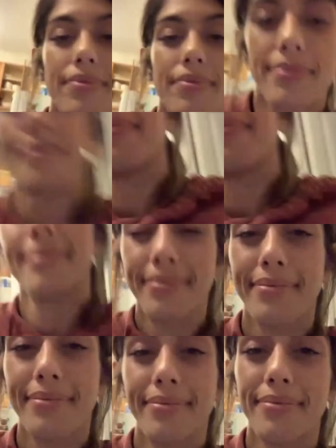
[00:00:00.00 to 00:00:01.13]

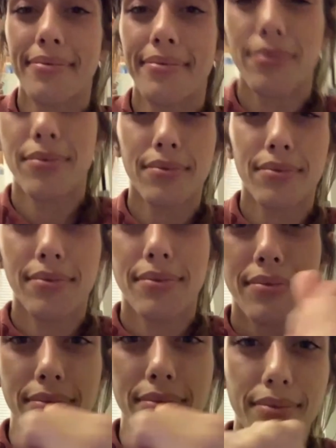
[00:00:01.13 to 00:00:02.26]

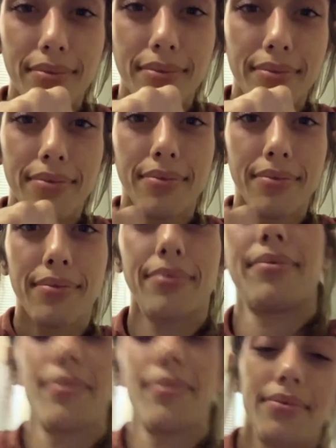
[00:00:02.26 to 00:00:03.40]

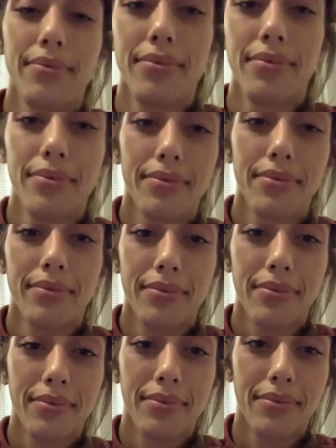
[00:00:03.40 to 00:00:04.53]

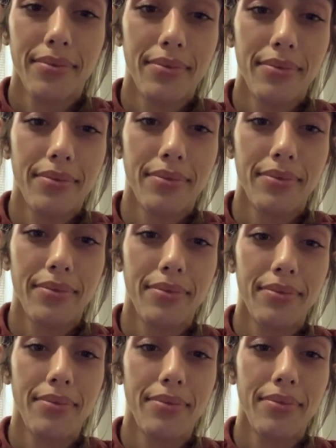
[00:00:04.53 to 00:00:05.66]

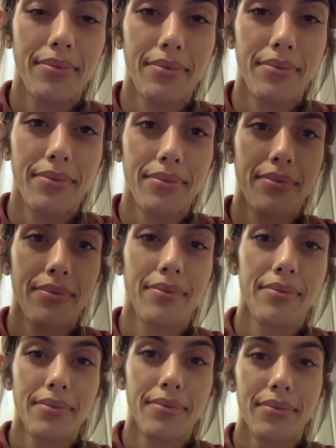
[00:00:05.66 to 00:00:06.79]

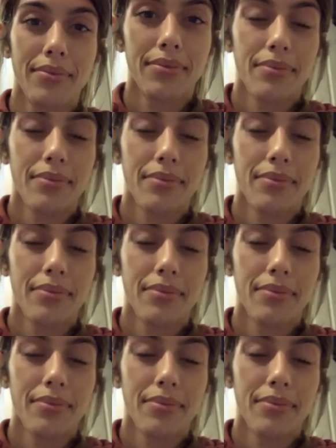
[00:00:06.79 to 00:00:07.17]
[no speech]